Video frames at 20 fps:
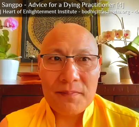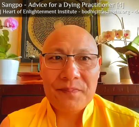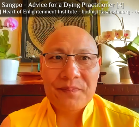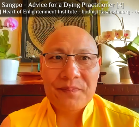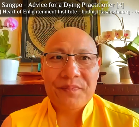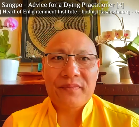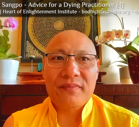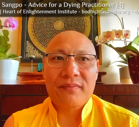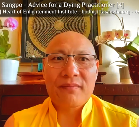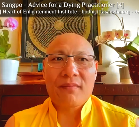
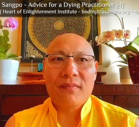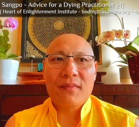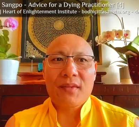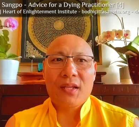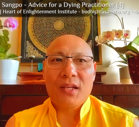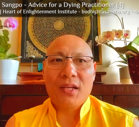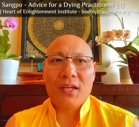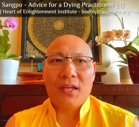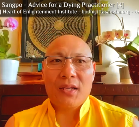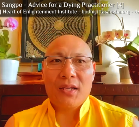
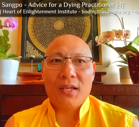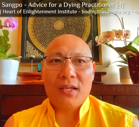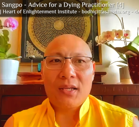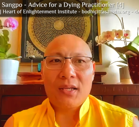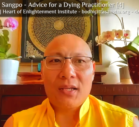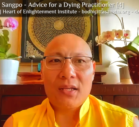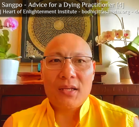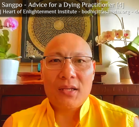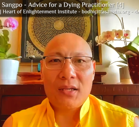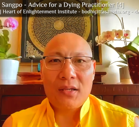
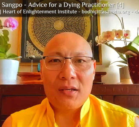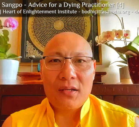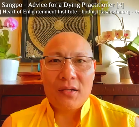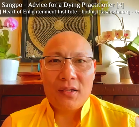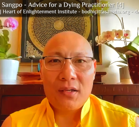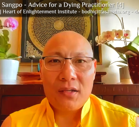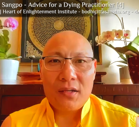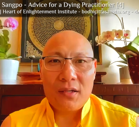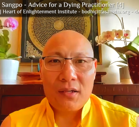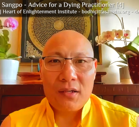
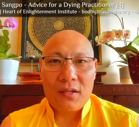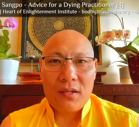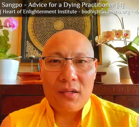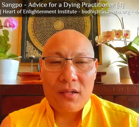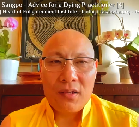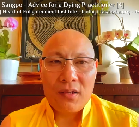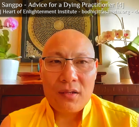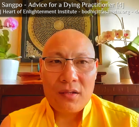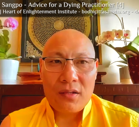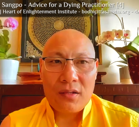
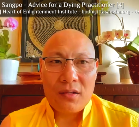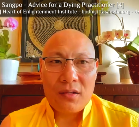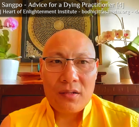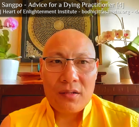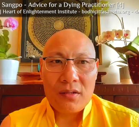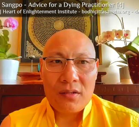Nothing is said.